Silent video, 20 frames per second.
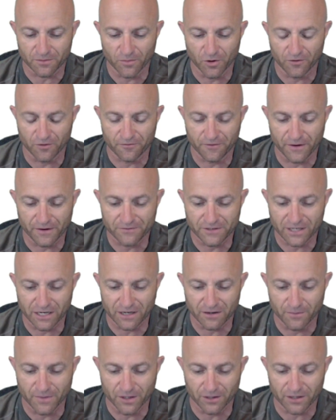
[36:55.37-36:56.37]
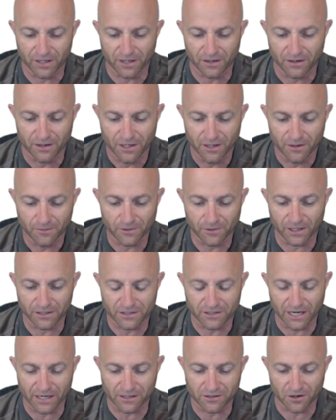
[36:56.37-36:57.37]
Moved 15 million
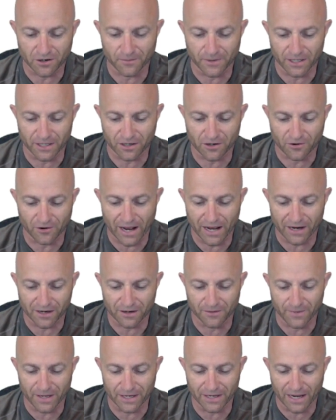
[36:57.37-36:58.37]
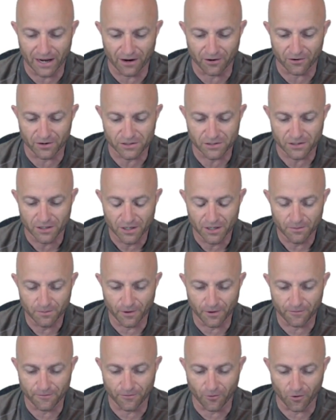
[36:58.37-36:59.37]
plus XRP to crack in many hours
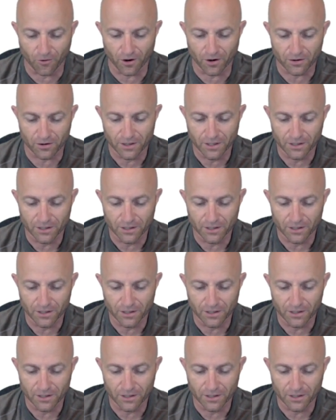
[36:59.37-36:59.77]
before